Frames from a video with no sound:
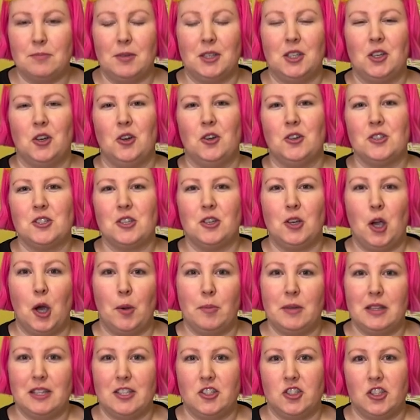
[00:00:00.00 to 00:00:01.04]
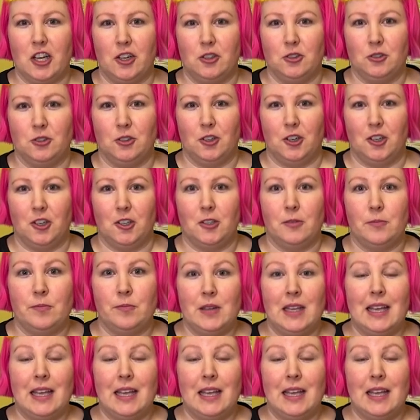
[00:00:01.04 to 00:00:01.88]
but you're also helping this channel grow.